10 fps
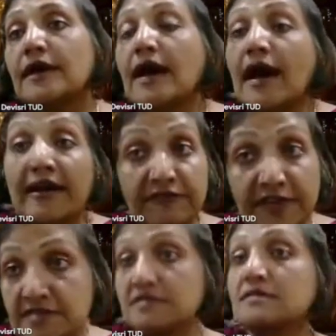I've
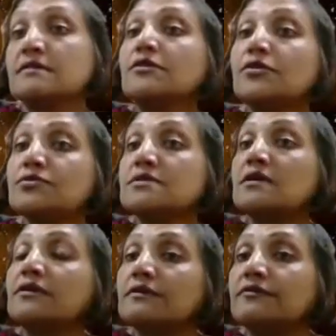tested to
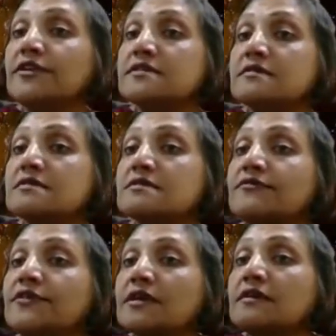see
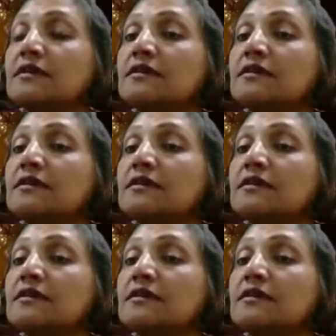fecal